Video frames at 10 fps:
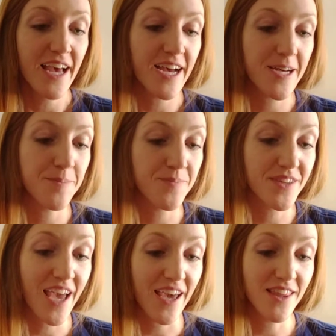
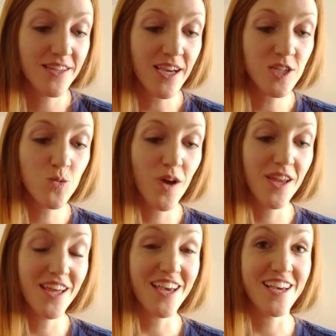Okay, the next
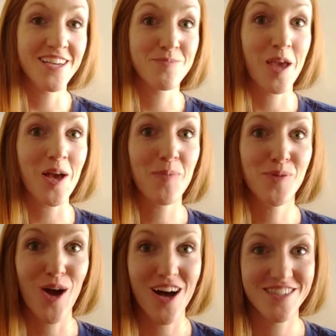one is make a
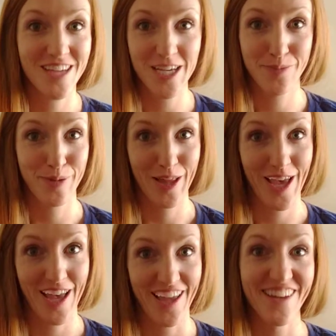process
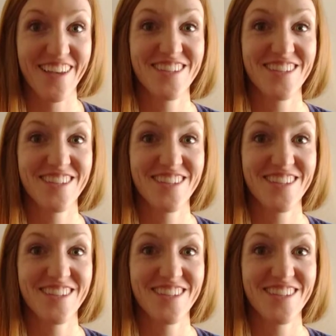plan.